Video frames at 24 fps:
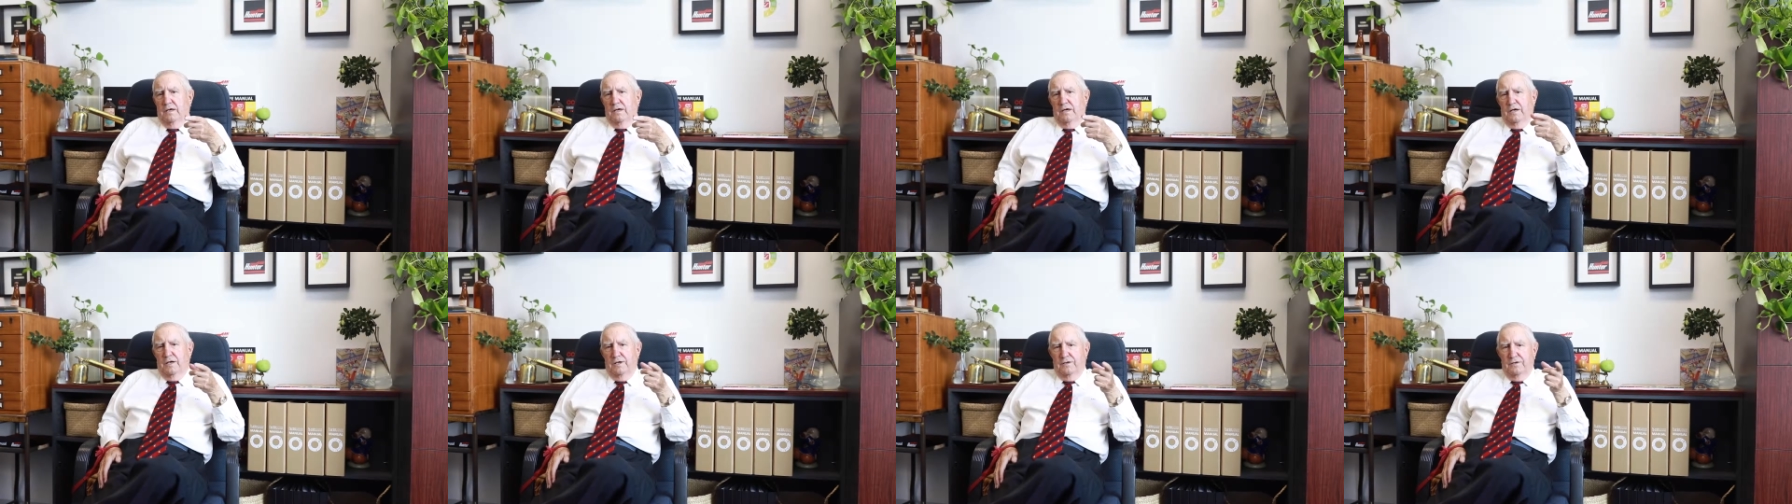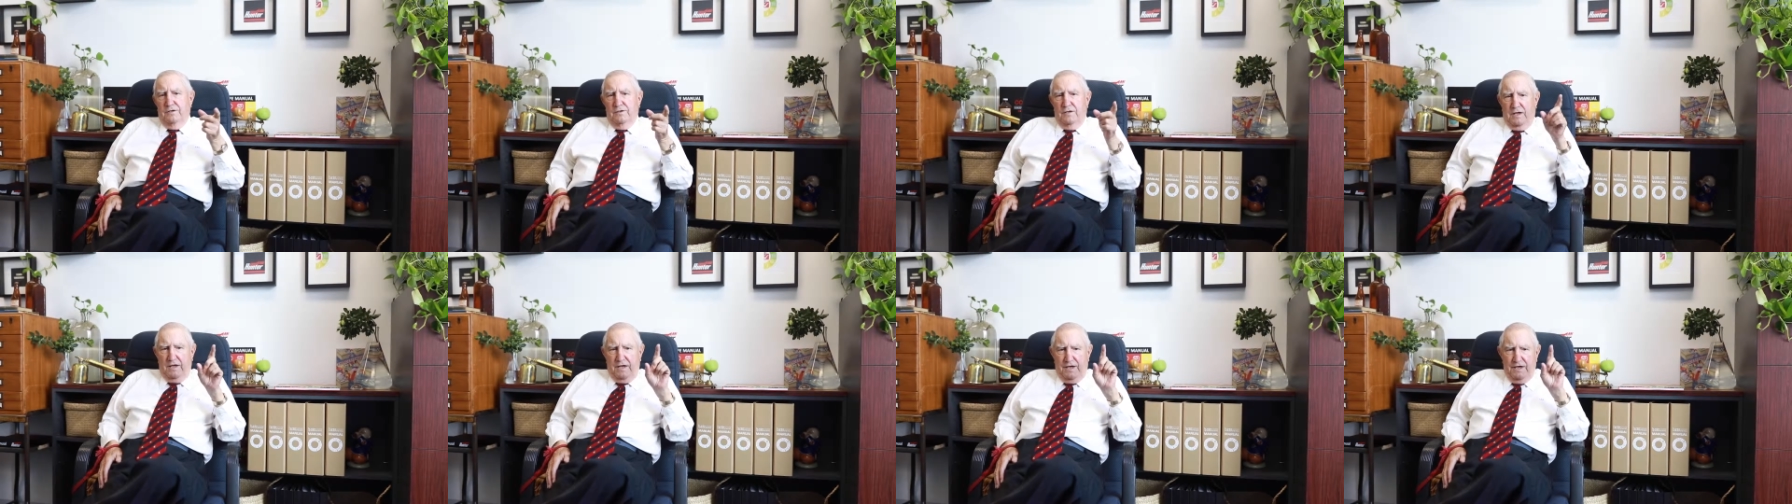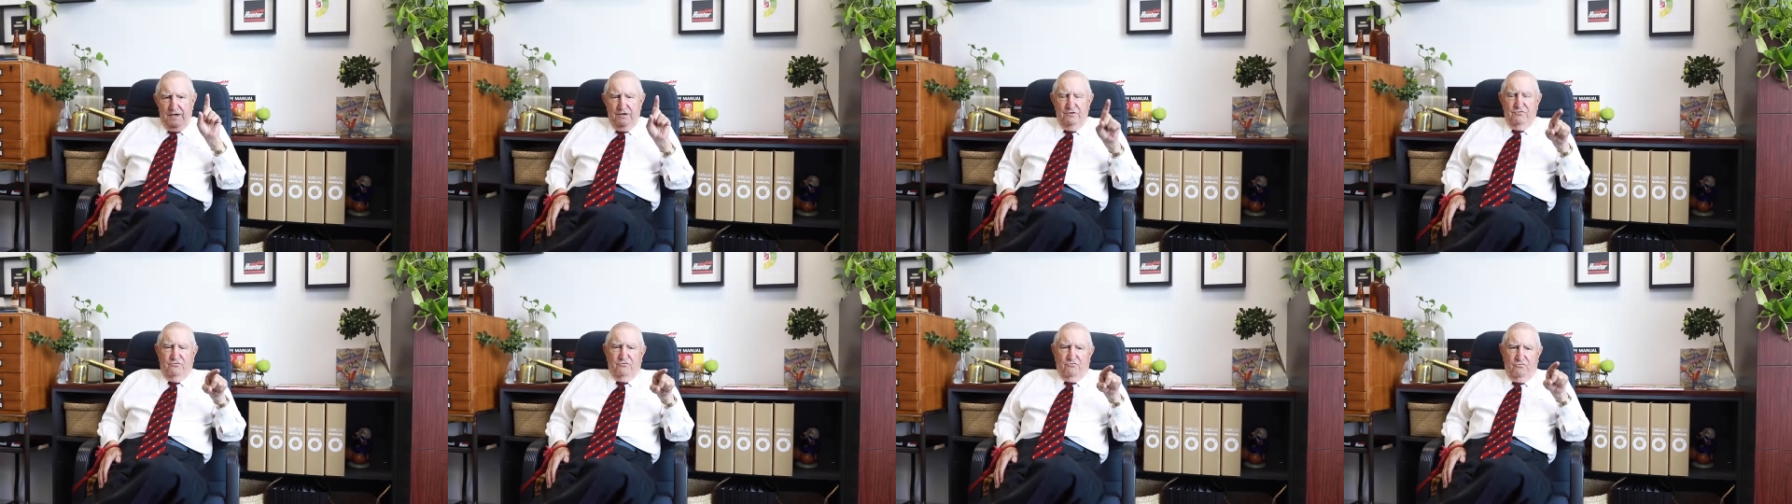and
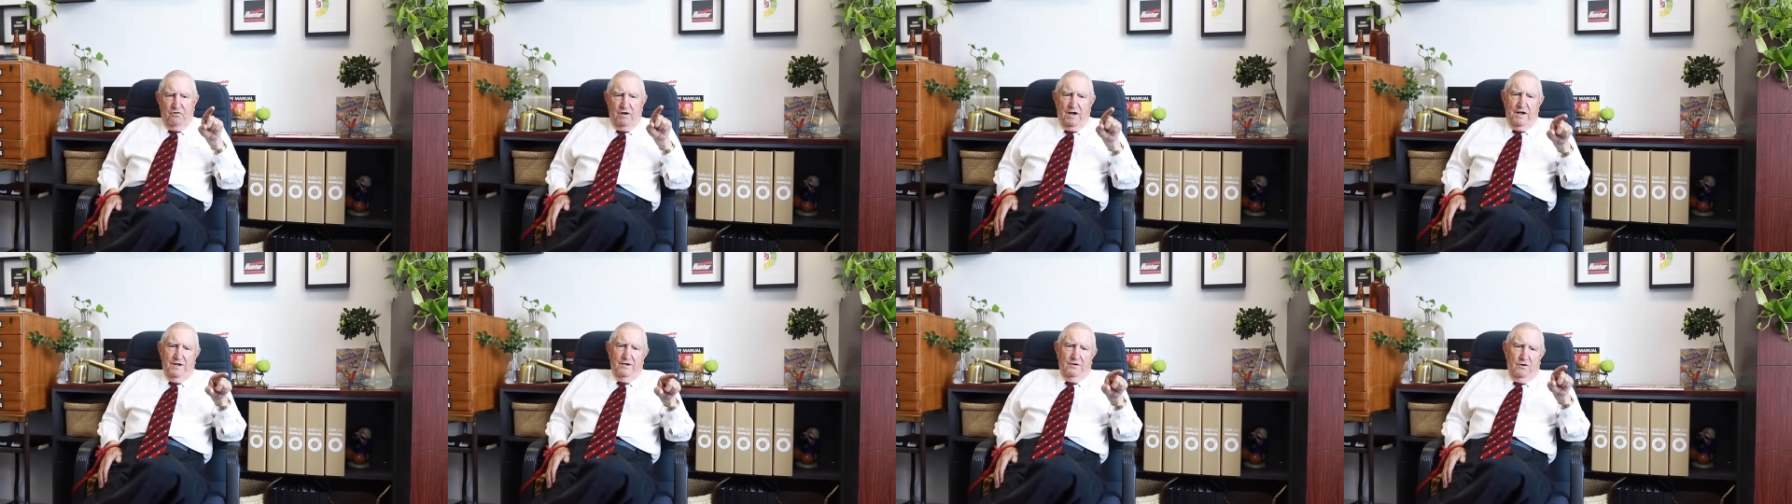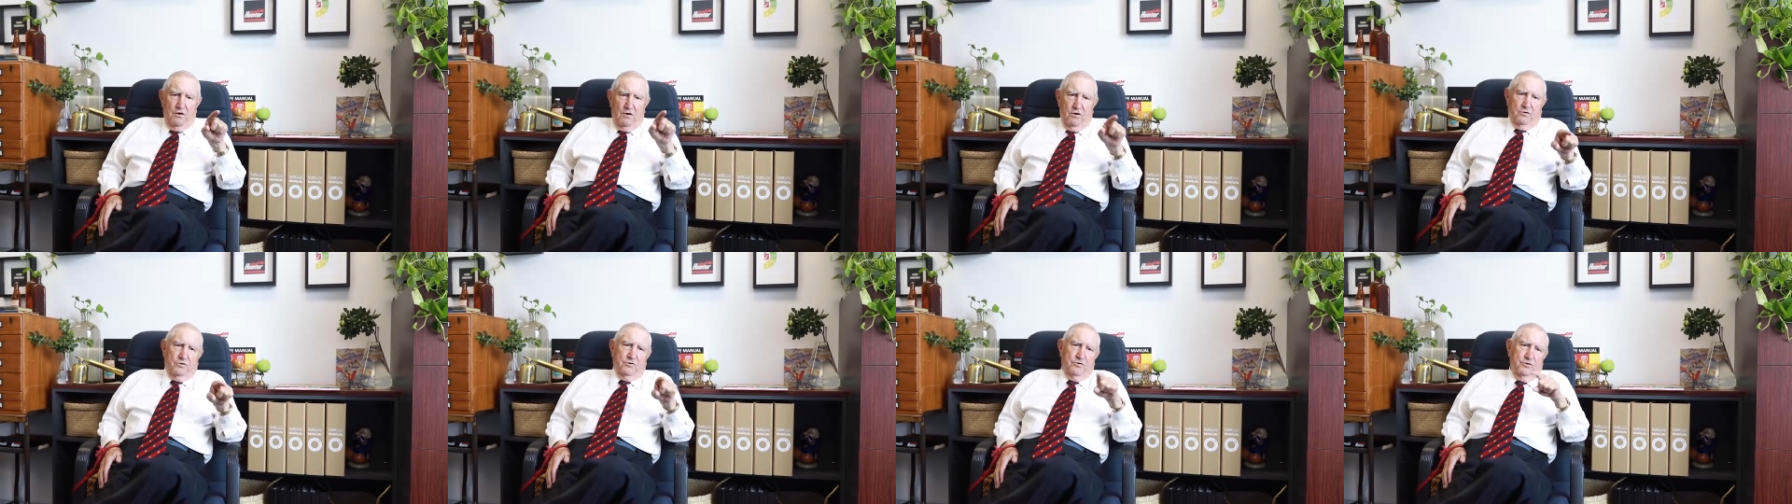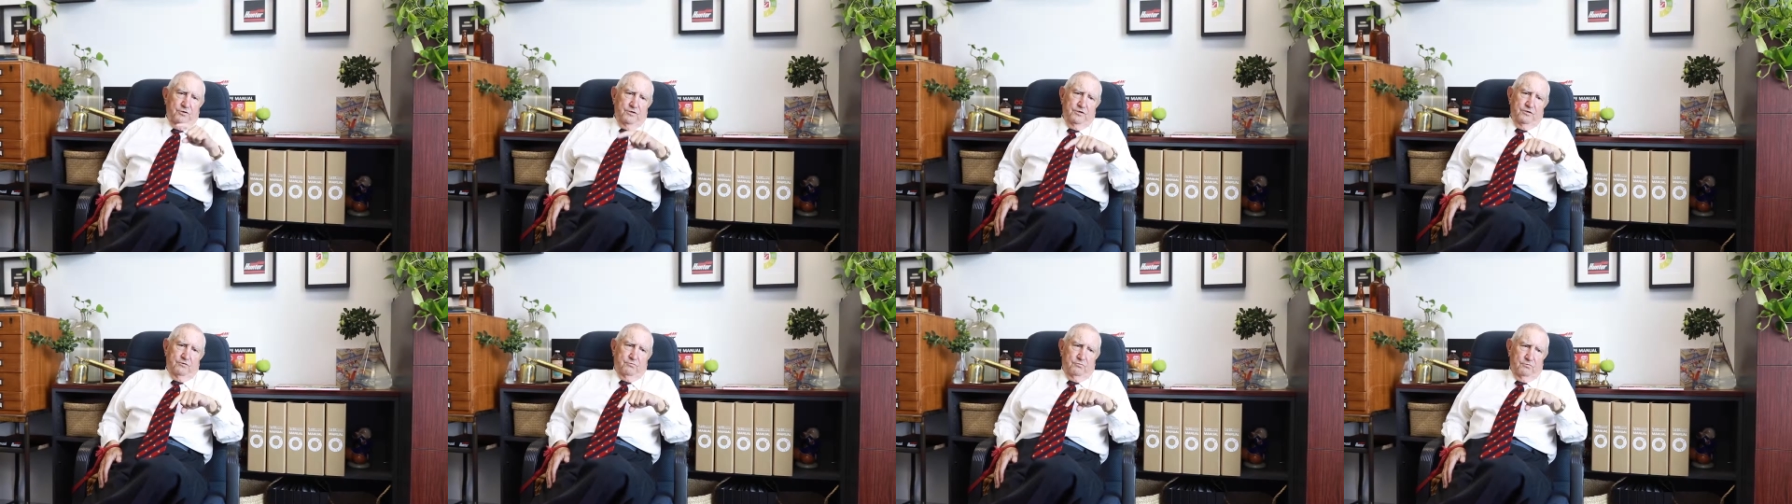training trainer, Hot
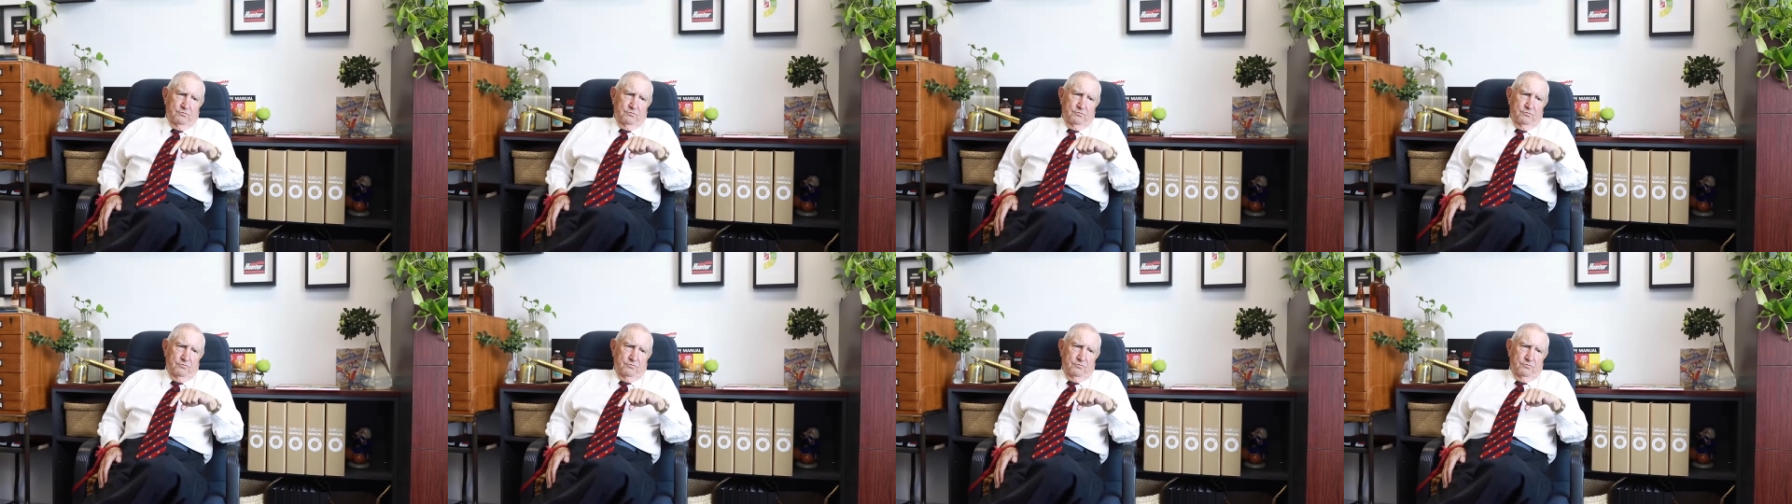Keys,